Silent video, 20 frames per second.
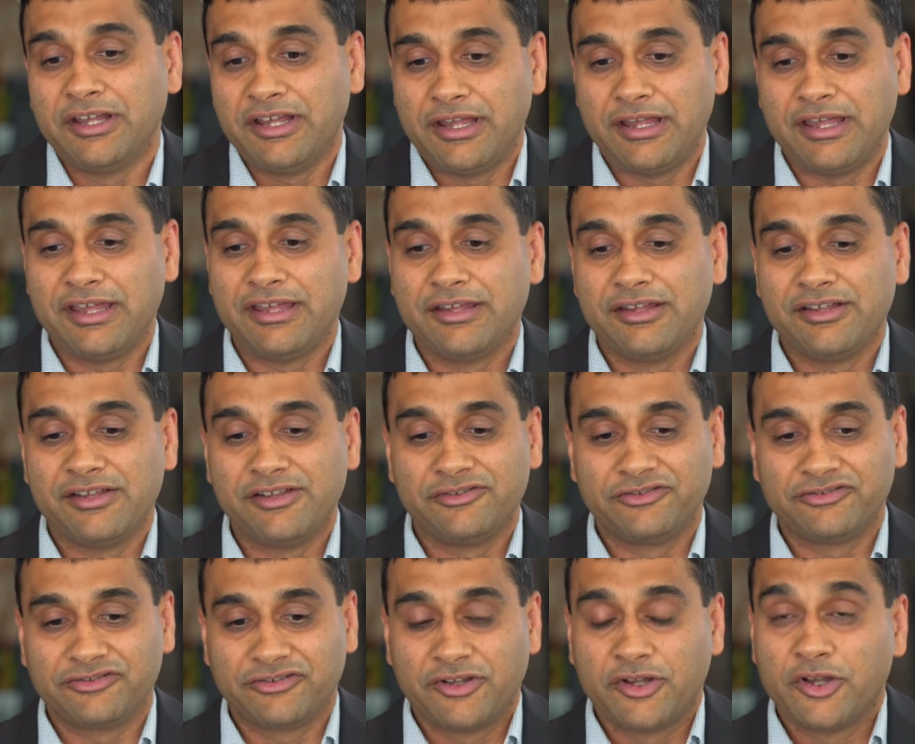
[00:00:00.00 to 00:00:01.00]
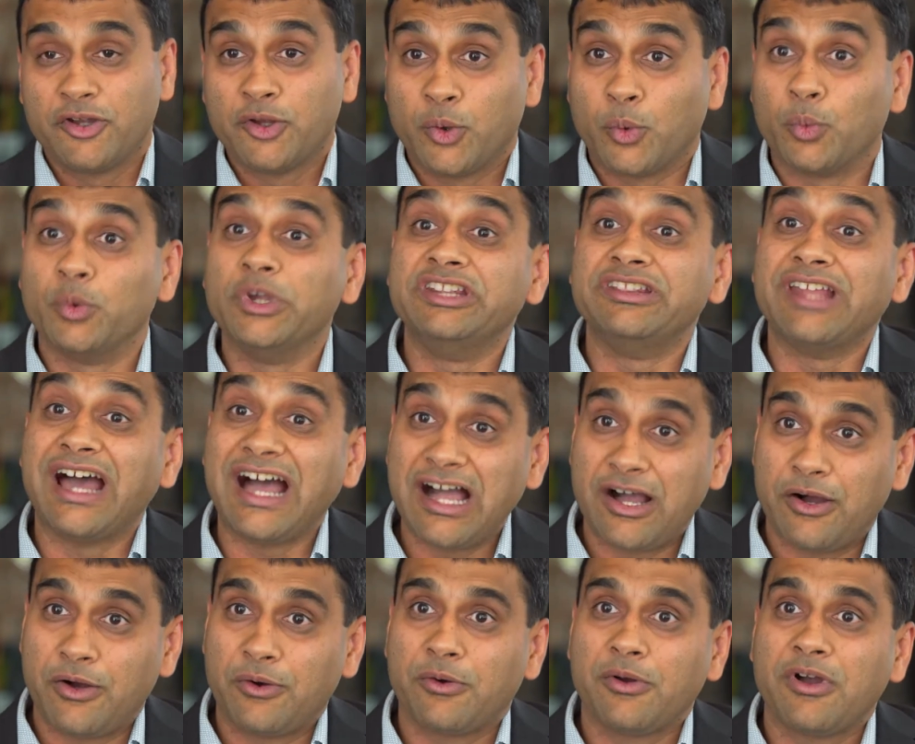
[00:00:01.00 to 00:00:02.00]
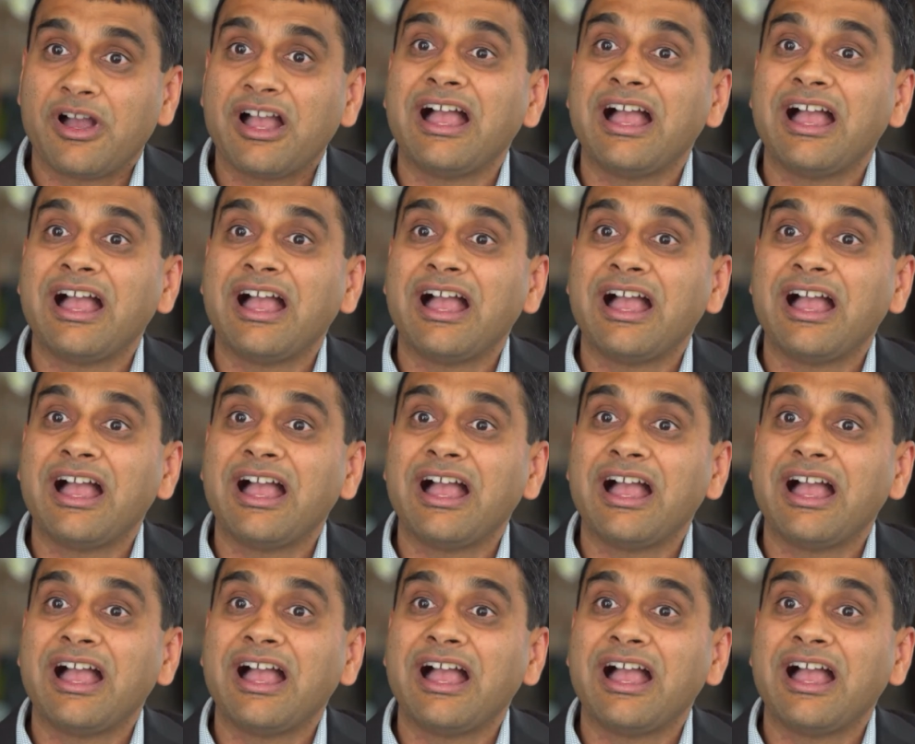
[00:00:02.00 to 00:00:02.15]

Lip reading: is we now